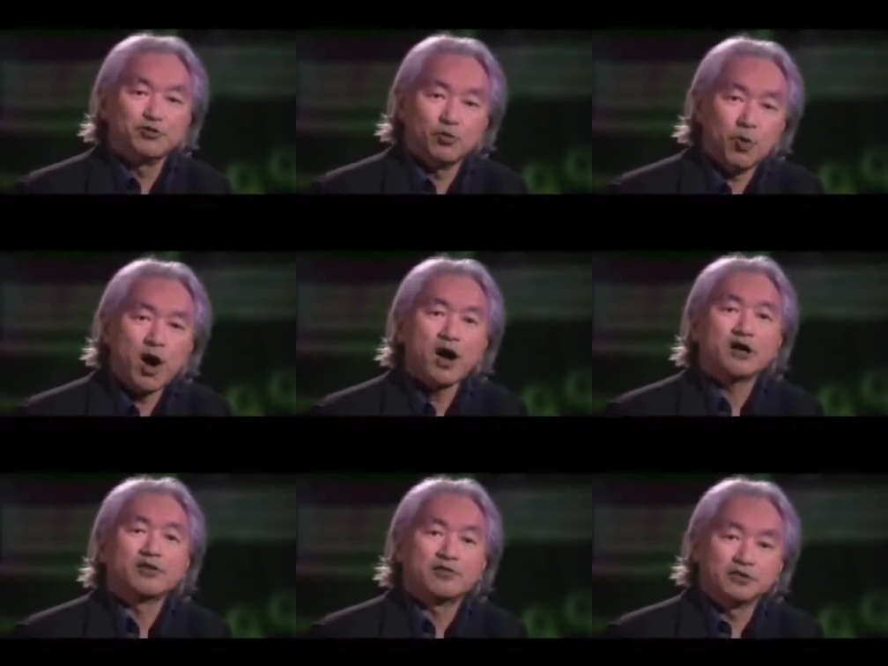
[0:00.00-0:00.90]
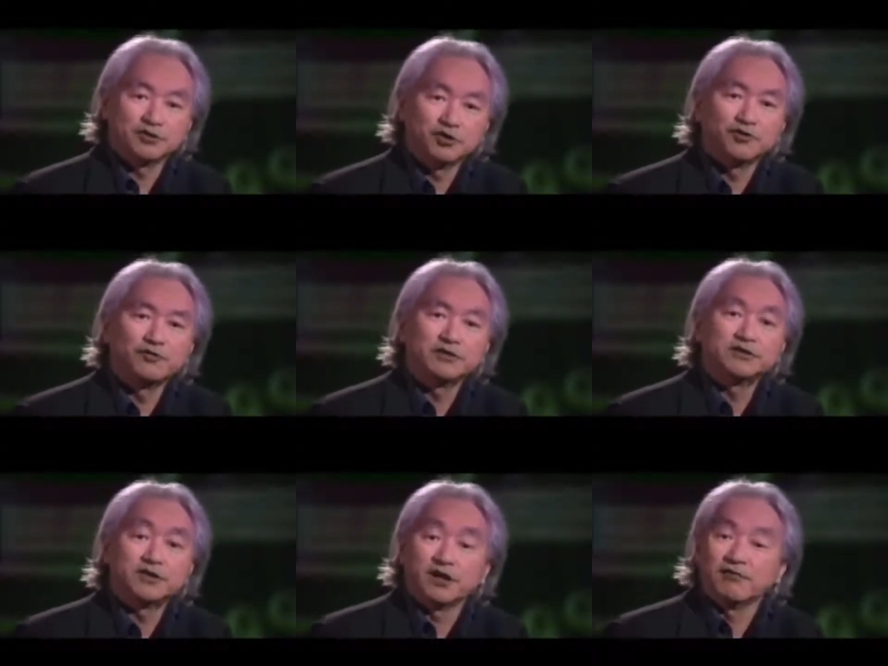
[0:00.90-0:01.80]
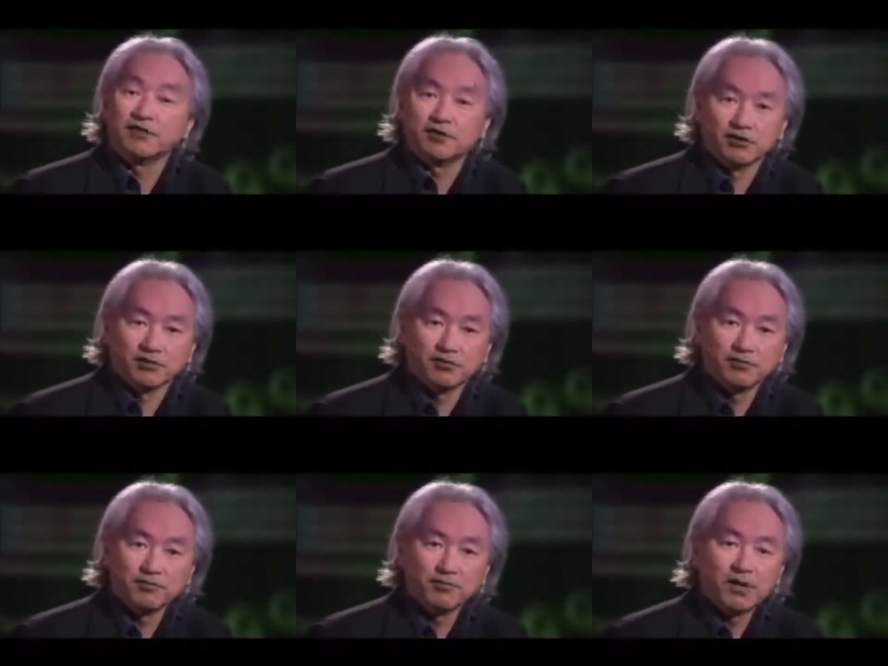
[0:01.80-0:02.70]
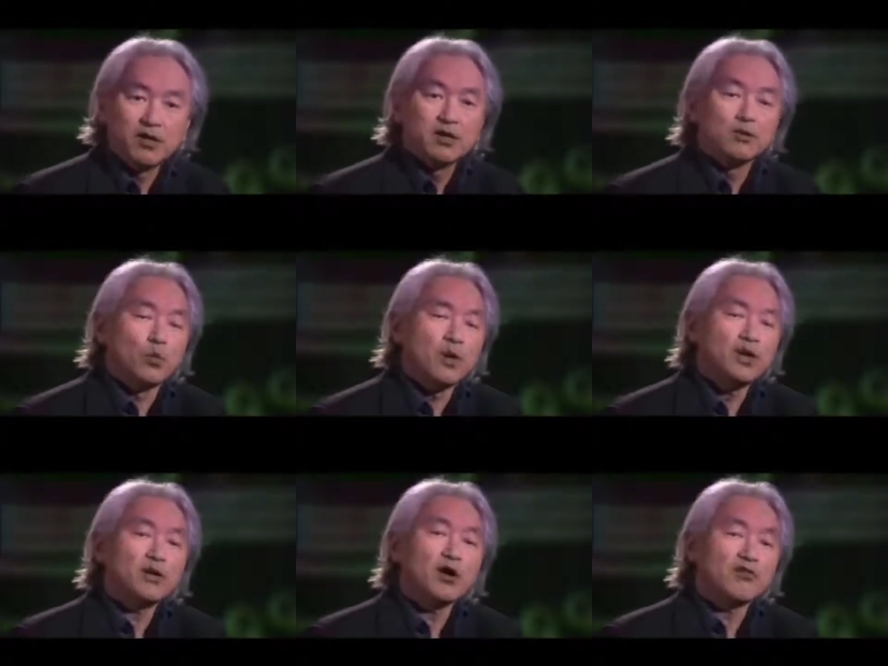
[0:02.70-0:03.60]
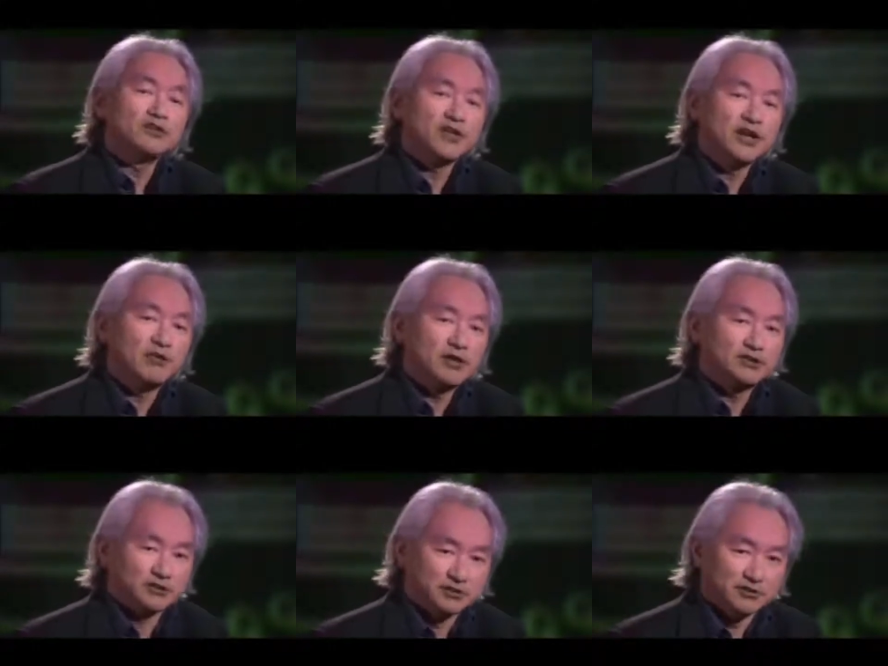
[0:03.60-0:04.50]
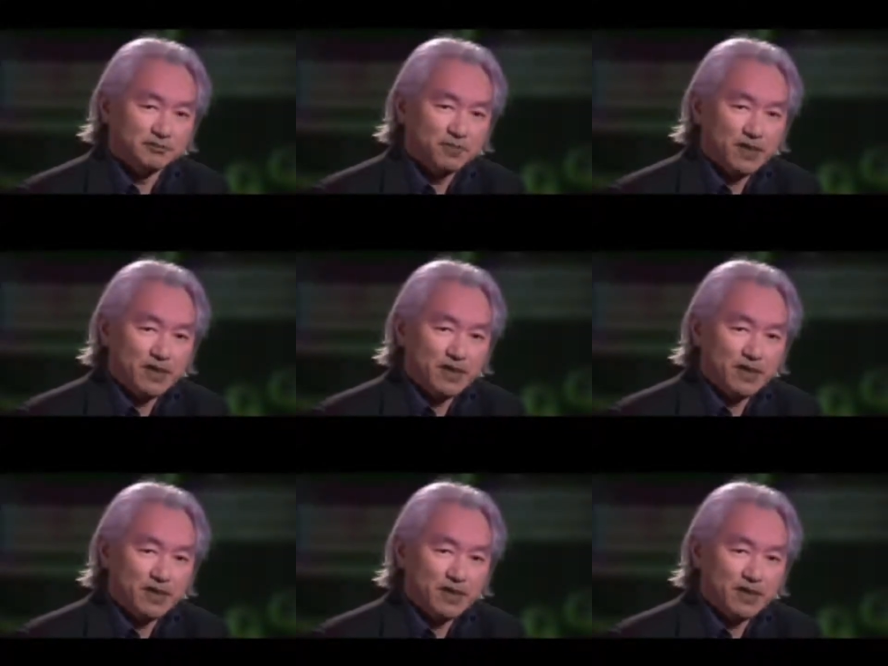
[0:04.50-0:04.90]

to walk the surface of the earth. We are the generations